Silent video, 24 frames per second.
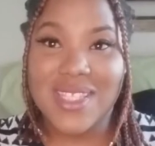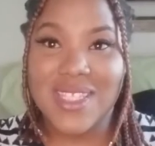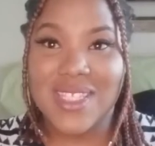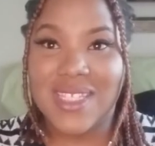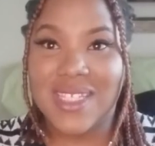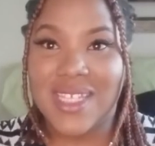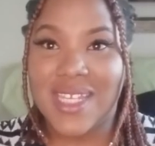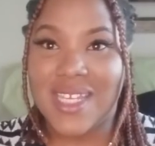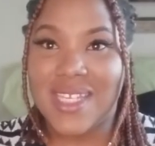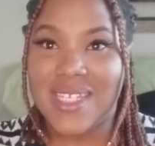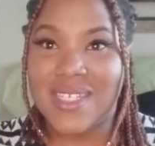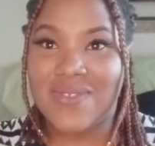
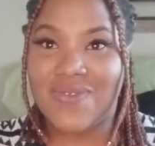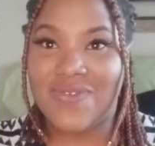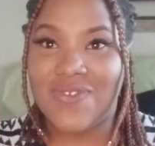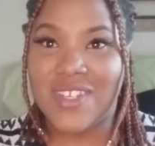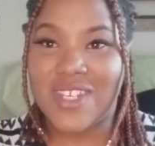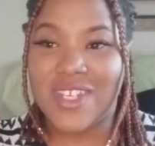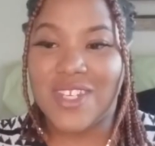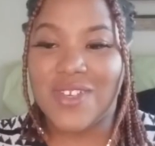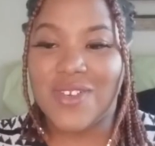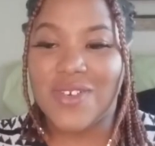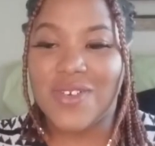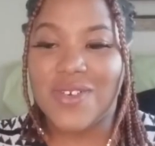today's
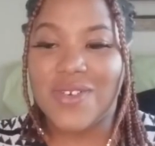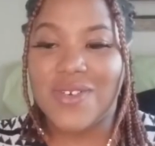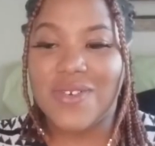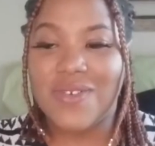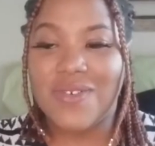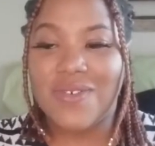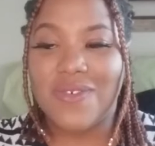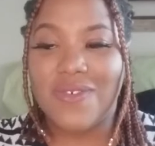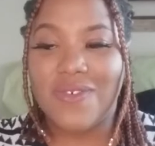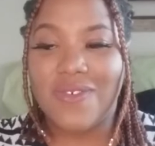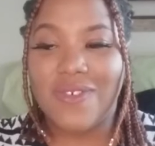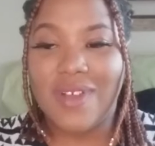video,
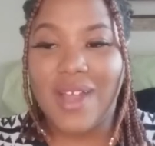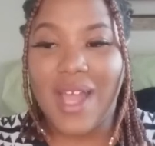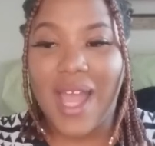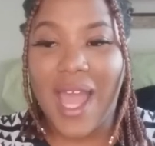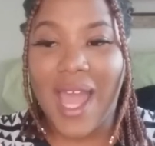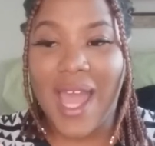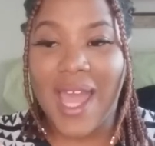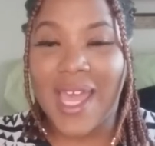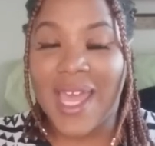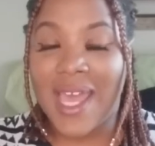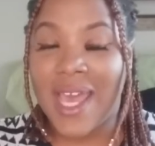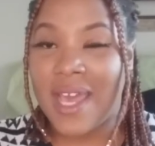
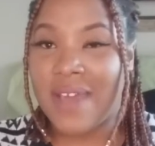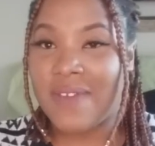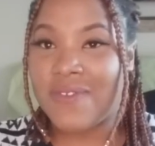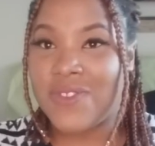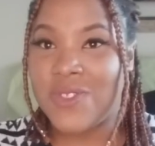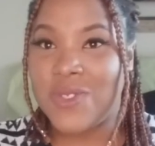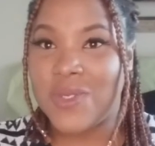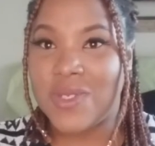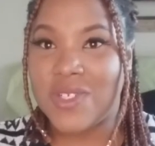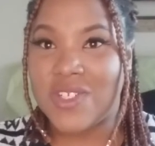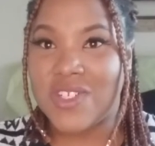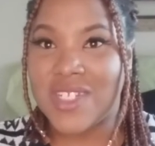I have
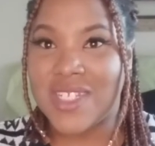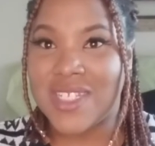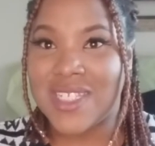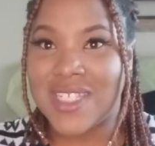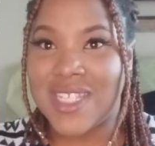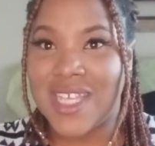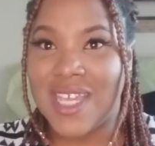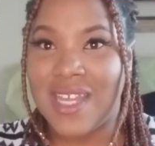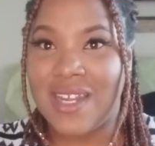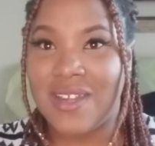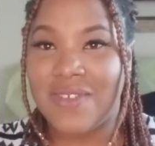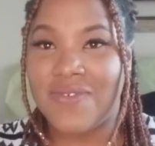to address
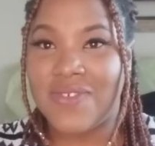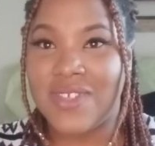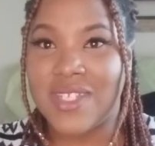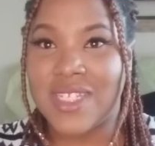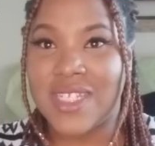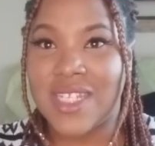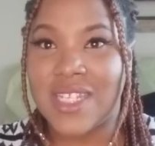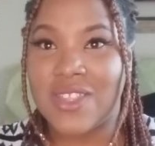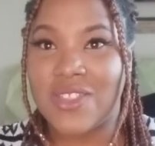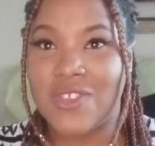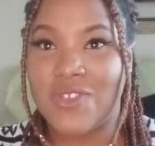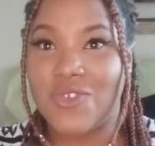the elephant
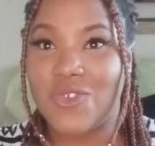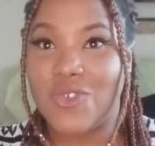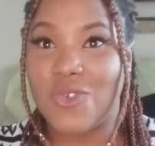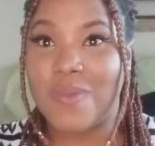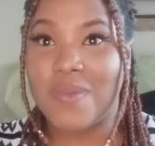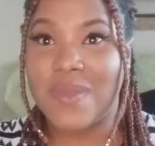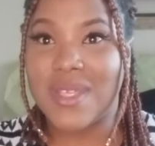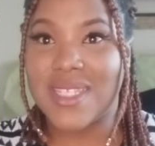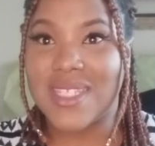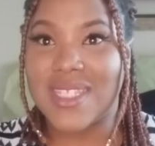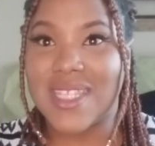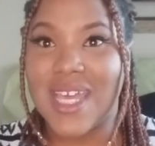in the room,
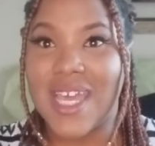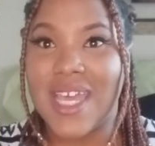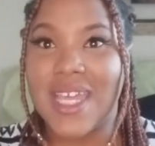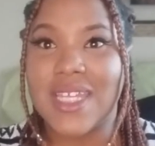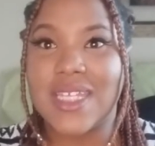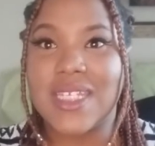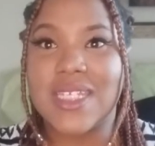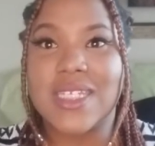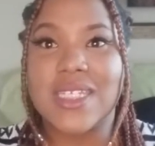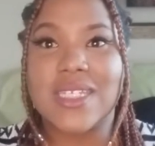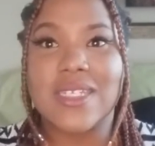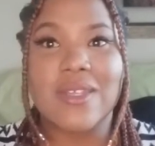is
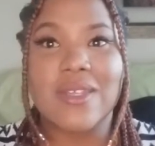that